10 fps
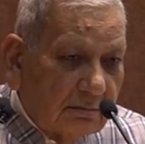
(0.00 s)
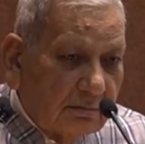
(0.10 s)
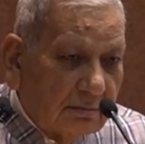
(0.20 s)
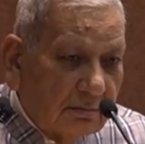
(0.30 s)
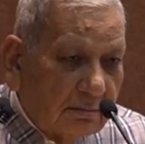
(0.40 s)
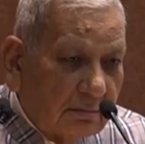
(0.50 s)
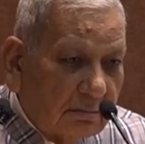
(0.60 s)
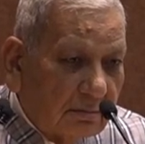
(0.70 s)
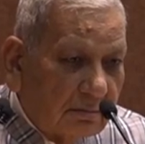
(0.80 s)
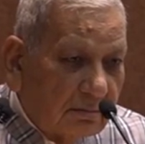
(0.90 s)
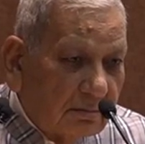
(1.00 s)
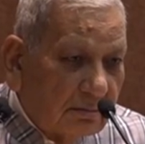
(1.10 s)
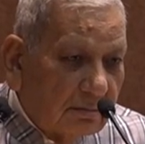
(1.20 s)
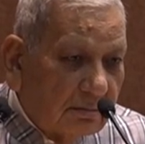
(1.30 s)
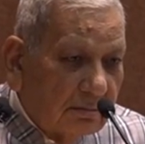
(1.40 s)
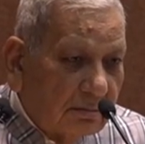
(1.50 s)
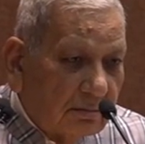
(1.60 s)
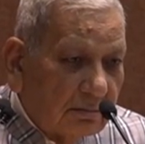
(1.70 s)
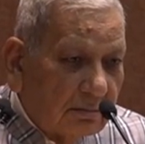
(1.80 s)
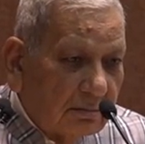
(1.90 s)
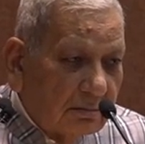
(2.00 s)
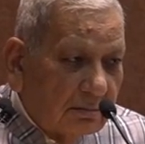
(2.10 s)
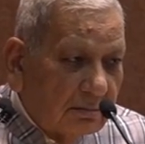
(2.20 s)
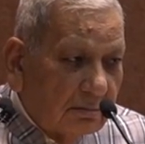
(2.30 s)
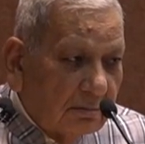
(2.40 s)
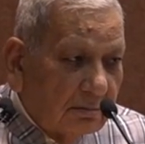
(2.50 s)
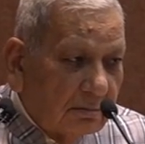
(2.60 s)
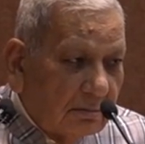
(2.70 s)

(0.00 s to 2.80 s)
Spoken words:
[no speech]